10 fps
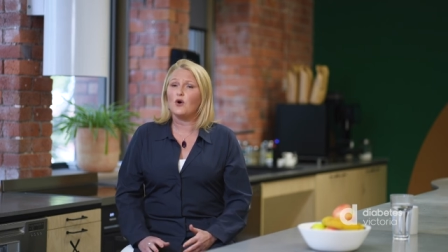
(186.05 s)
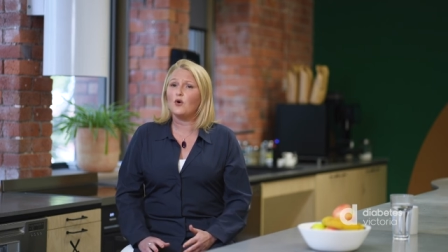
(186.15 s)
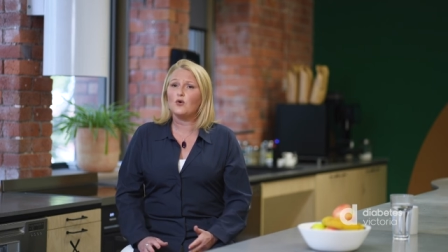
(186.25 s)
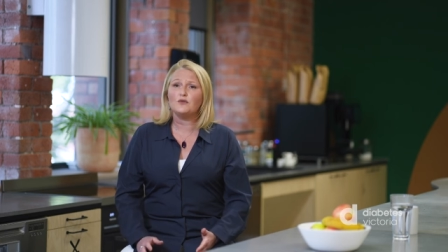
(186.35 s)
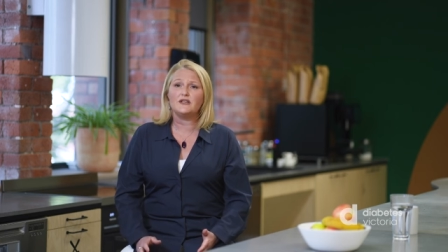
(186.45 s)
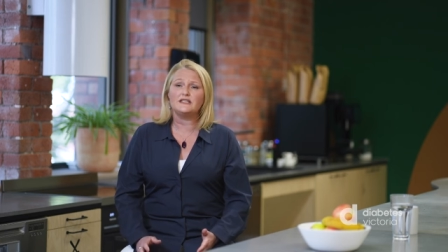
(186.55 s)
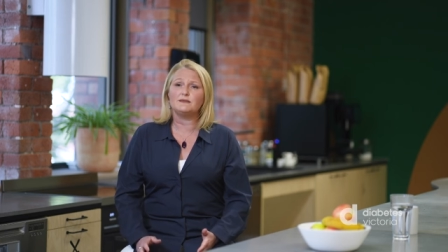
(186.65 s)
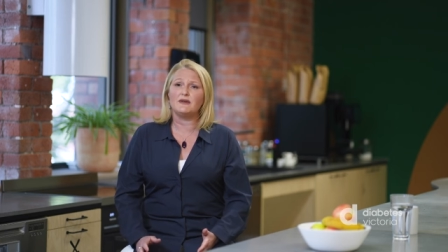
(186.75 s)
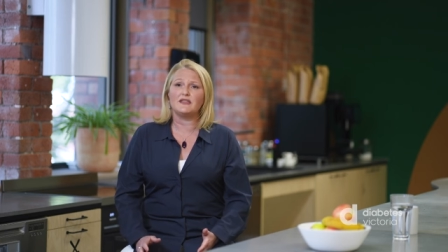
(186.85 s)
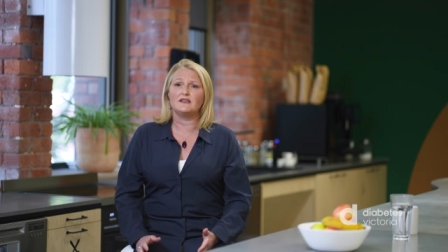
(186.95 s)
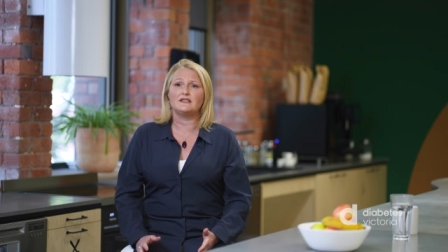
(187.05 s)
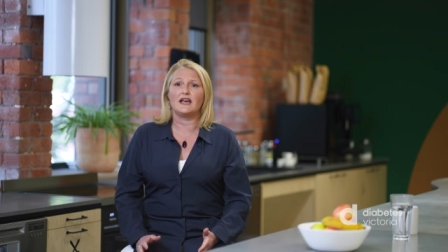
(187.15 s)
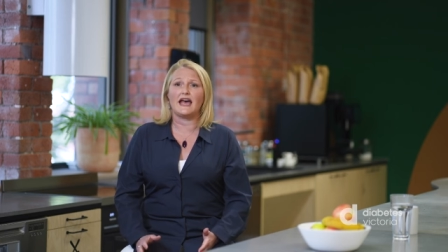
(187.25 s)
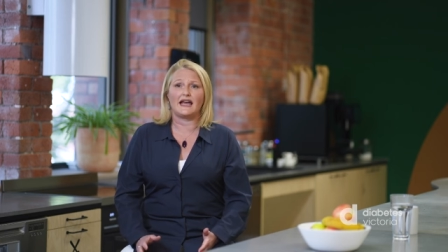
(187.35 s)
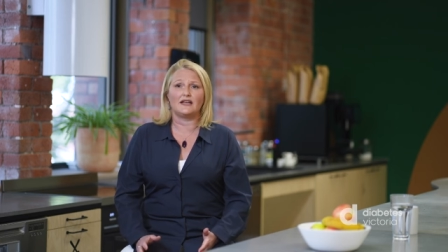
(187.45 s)
All these methods
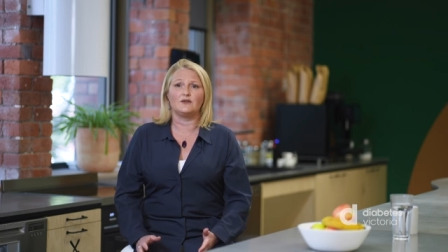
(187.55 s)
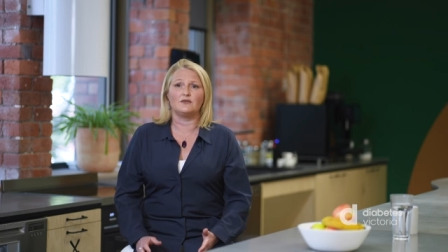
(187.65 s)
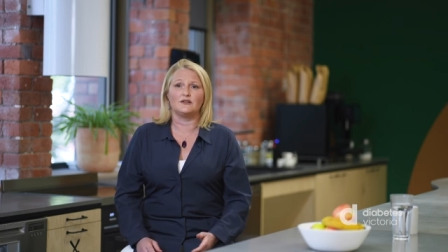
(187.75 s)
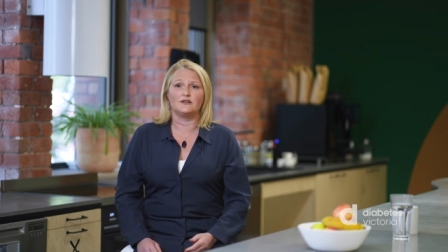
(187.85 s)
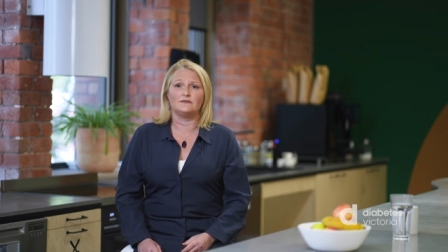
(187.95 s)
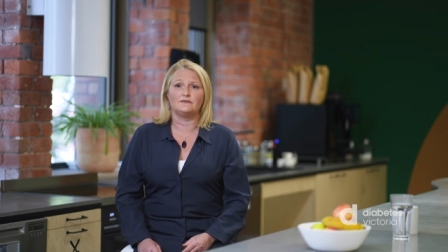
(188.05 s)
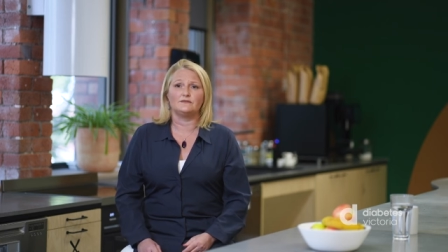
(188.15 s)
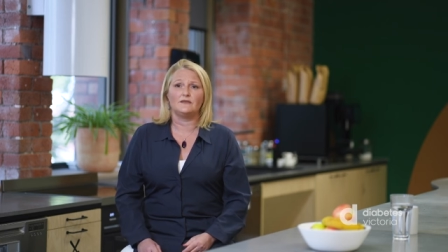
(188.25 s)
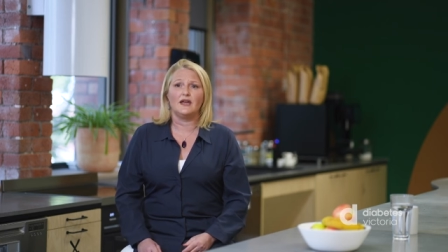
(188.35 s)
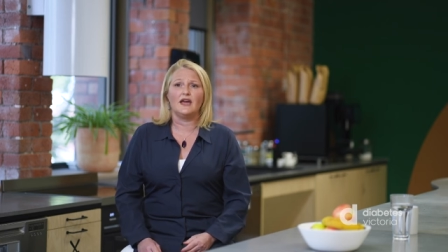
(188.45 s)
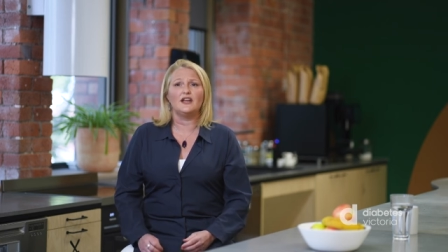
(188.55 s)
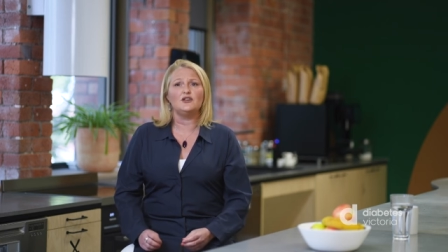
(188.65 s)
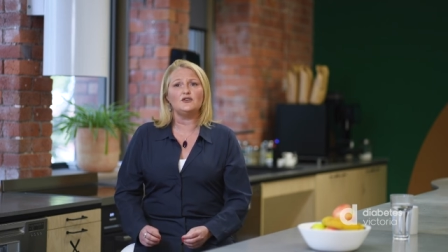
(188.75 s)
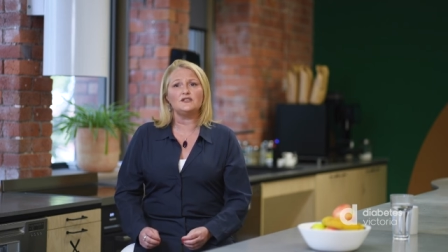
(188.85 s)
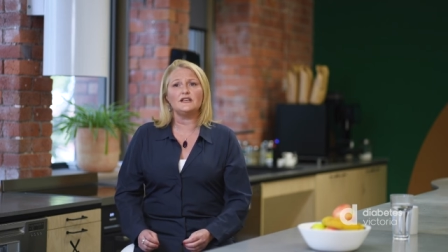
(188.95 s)
are accurate.
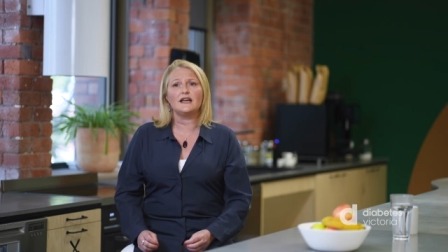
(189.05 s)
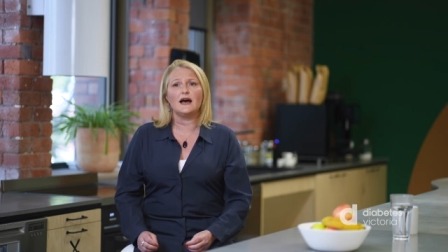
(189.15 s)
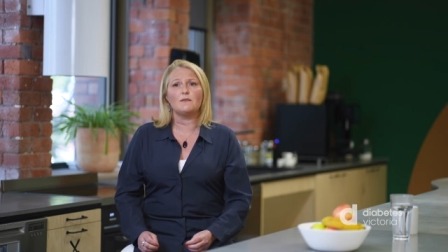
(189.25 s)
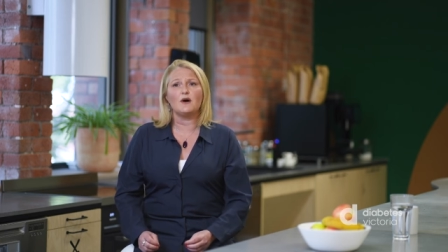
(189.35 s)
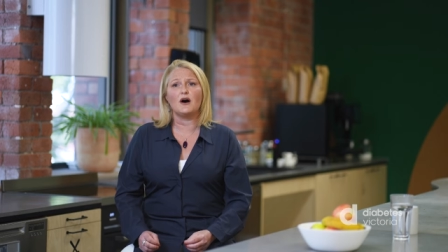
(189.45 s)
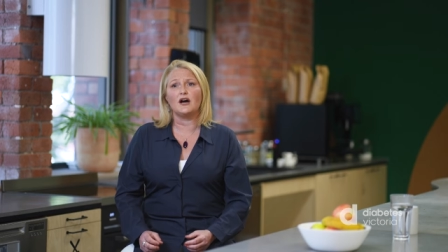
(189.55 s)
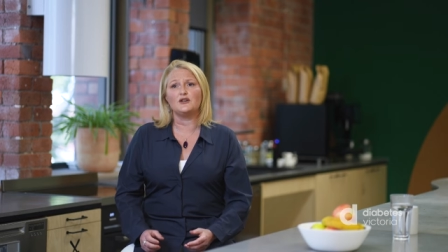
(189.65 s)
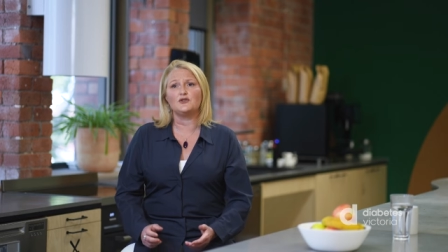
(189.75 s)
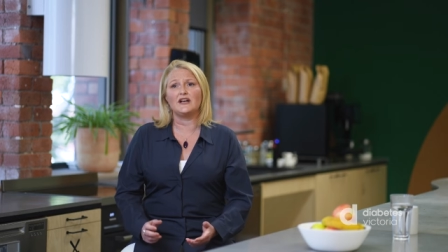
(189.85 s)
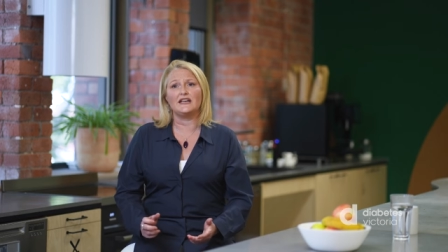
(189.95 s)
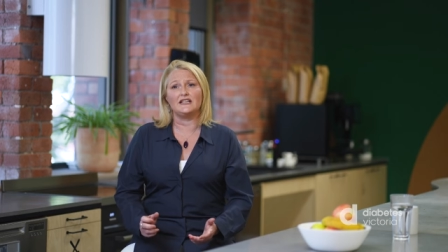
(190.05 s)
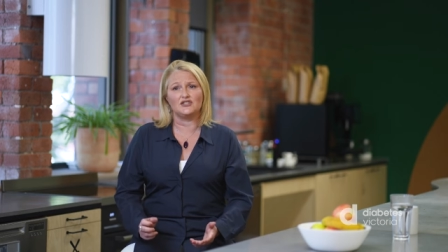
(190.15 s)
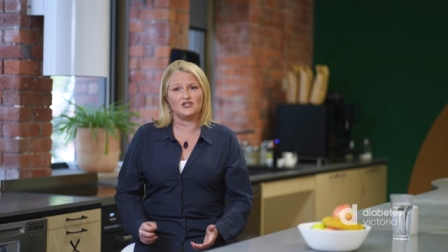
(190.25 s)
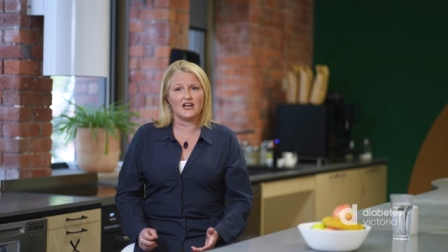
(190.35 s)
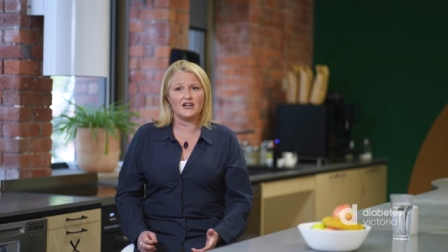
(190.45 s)
And using carbohydrate
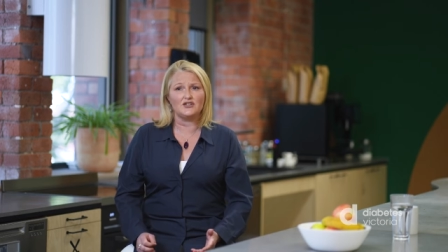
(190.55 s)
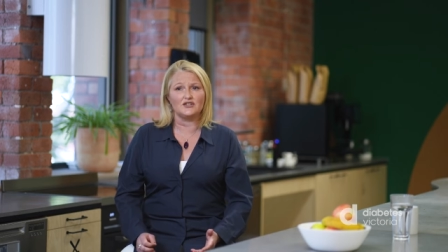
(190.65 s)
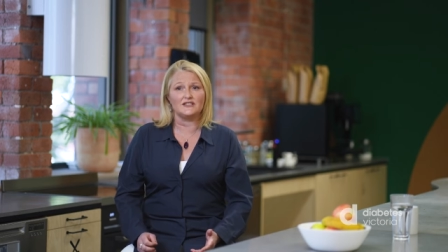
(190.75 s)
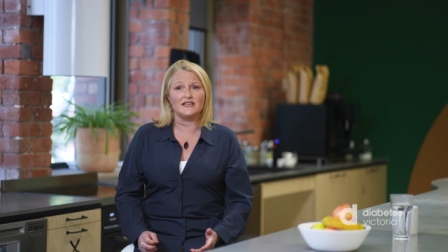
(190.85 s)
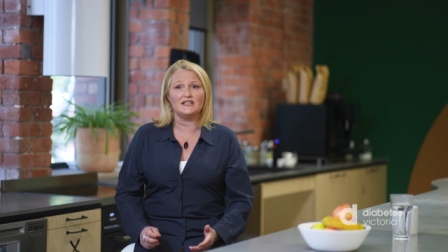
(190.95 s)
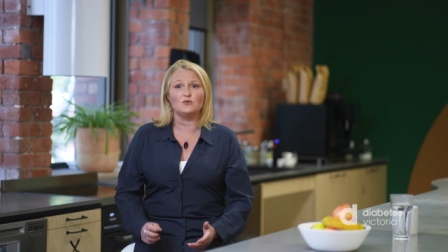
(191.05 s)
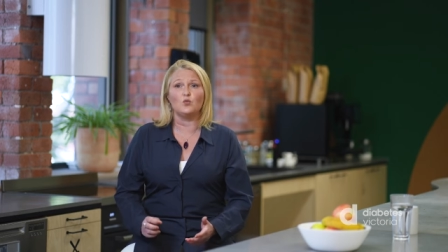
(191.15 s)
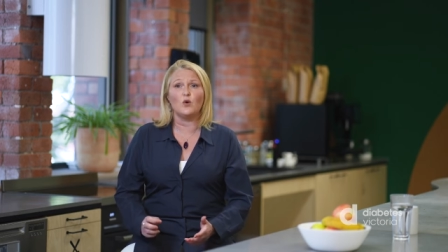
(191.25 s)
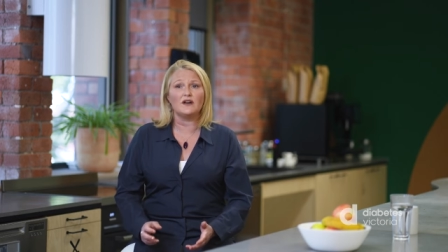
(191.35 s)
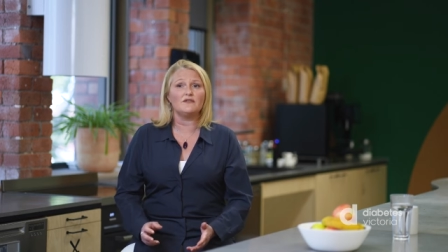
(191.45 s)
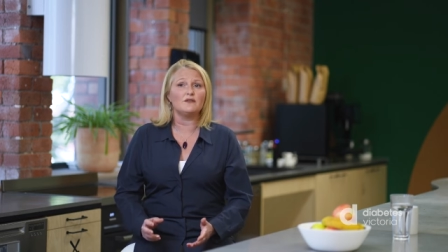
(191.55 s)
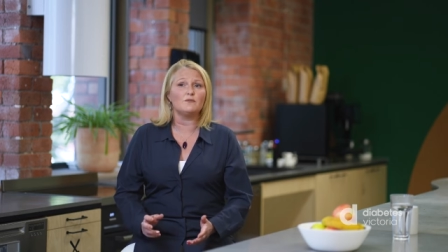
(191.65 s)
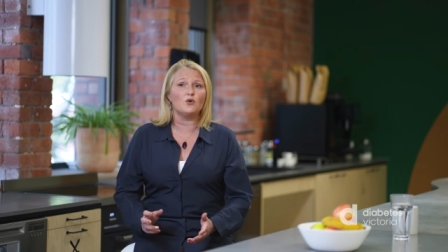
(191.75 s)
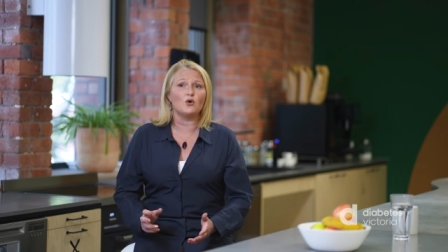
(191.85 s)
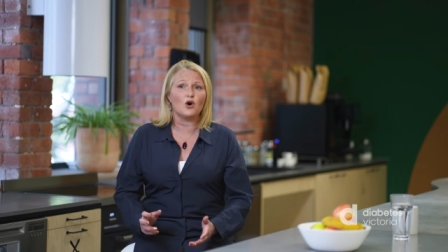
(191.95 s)
exchanges is one of the
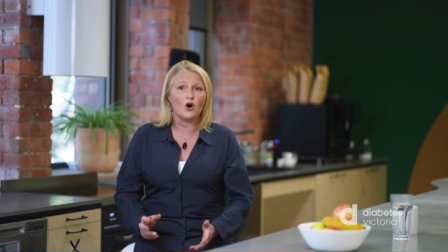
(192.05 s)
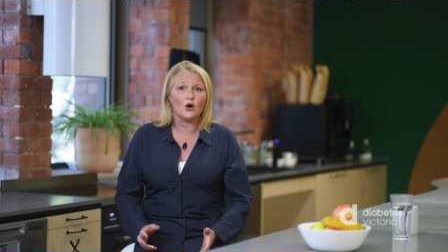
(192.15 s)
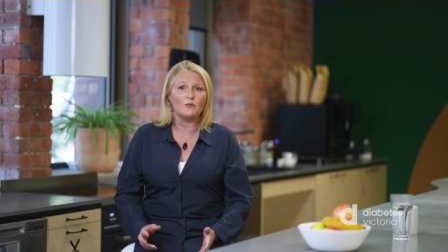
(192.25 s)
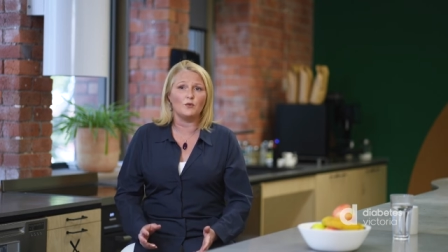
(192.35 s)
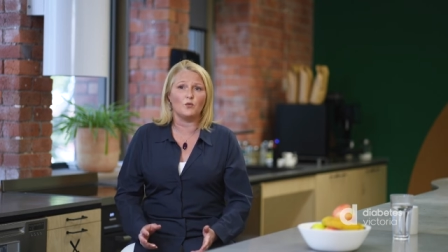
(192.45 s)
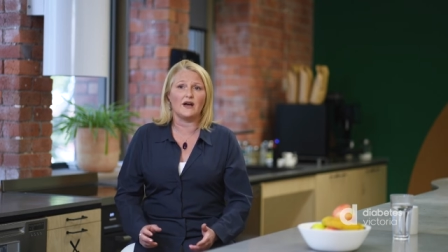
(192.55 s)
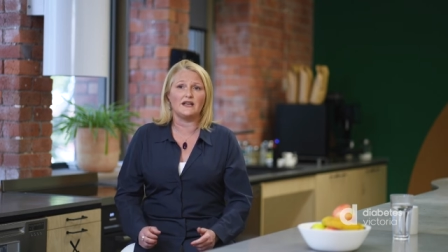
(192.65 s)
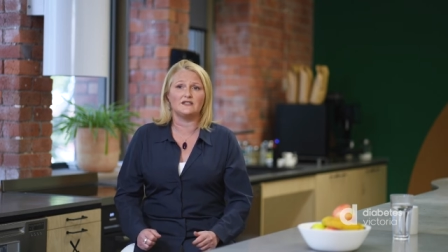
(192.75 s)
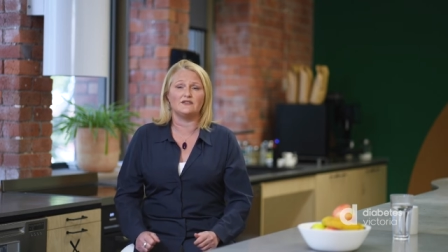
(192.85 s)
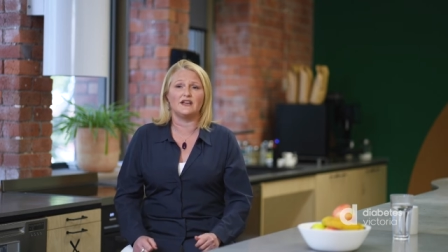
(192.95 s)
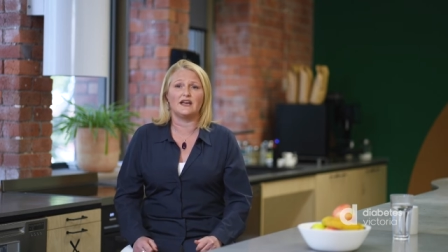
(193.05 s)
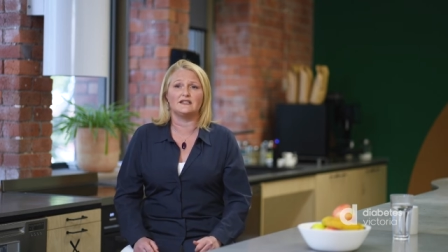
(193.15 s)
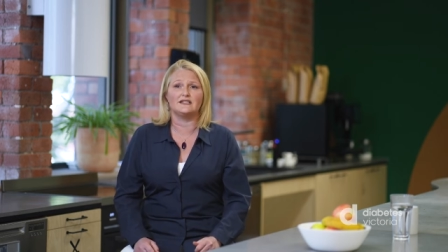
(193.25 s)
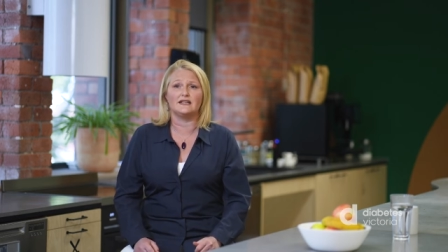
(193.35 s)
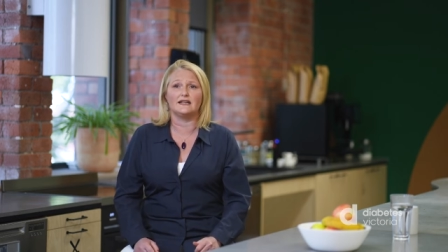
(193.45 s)
more common ways of
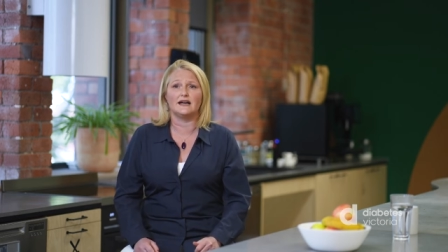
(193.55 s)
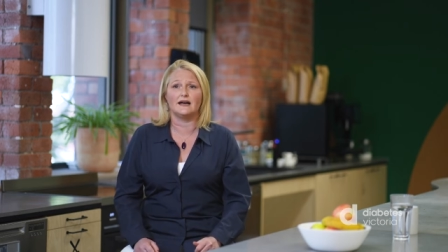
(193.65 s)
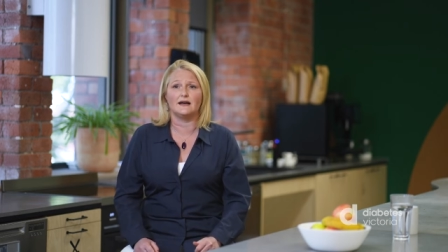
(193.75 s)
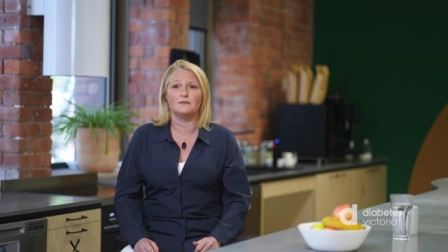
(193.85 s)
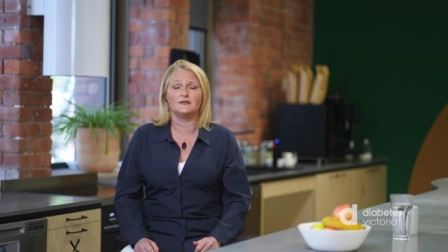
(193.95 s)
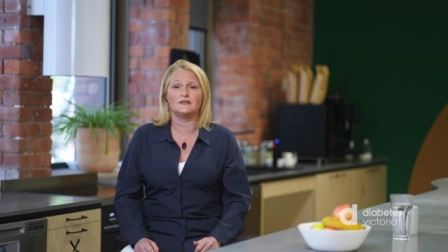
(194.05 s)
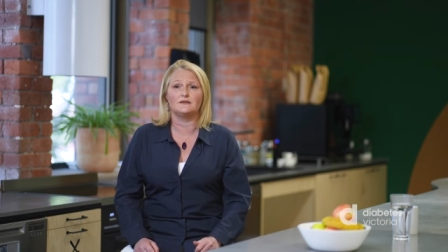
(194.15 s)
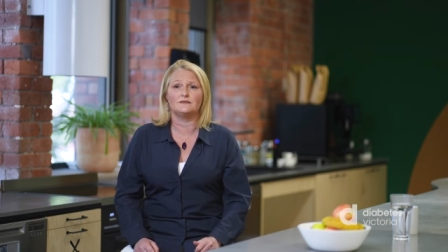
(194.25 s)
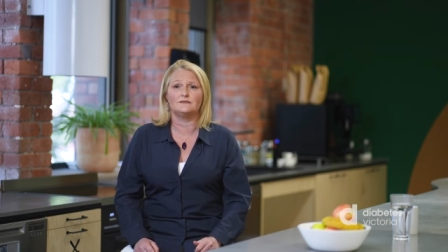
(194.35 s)
counting carbs.